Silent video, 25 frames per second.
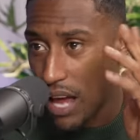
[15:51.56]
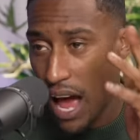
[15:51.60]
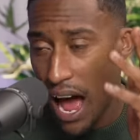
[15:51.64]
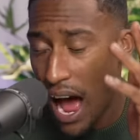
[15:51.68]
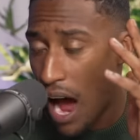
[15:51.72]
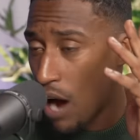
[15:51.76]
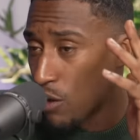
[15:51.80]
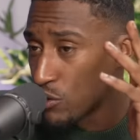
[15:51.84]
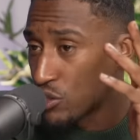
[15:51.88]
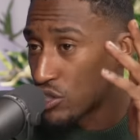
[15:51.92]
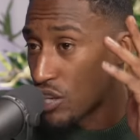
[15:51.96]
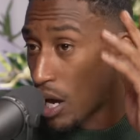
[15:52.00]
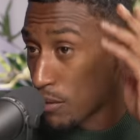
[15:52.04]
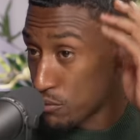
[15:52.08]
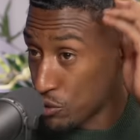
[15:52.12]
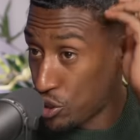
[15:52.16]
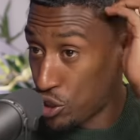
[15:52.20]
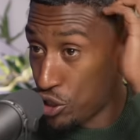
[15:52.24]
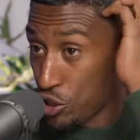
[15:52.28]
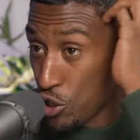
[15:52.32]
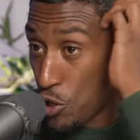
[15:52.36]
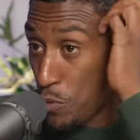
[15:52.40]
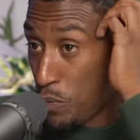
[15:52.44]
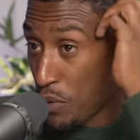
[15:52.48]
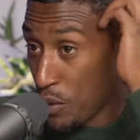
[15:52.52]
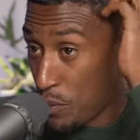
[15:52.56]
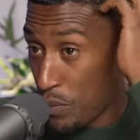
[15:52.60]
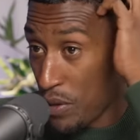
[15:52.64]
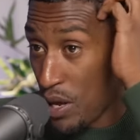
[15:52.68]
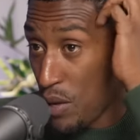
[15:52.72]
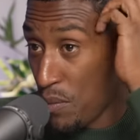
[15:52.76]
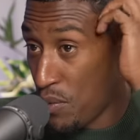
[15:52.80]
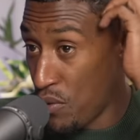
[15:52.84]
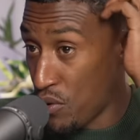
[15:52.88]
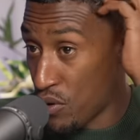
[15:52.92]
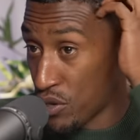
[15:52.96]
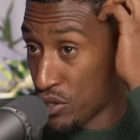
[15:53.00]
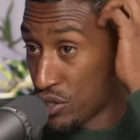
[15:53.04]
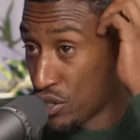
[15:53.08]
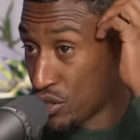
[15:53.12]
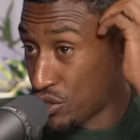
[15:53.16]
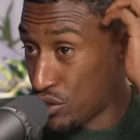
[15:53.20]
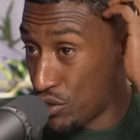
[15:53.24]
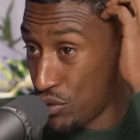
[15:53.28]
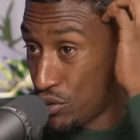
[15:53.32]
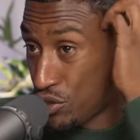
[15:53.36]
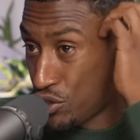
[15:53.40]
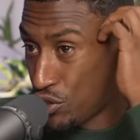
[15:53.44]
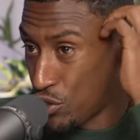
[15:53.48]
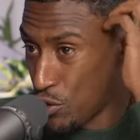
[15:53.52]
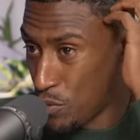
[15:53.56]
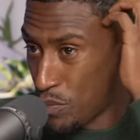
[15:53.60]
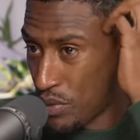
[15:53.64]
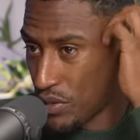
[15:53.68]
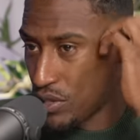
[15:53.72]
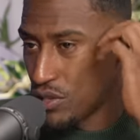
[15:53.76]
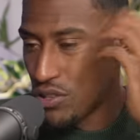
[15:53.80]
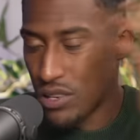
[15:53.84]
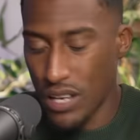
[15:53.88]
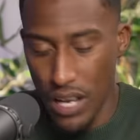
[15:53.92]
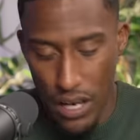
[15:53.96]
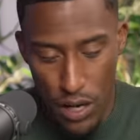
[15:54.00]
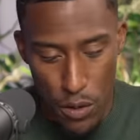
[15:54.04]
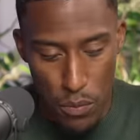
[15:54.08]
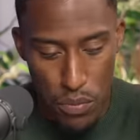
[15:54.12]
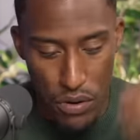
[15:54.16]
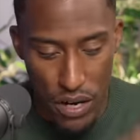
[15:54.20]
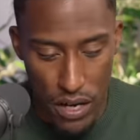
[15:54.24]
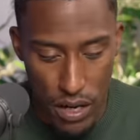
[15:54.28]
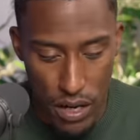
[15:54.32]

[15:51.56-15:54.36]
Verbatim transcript: how some stupid people can just do stupid. You get the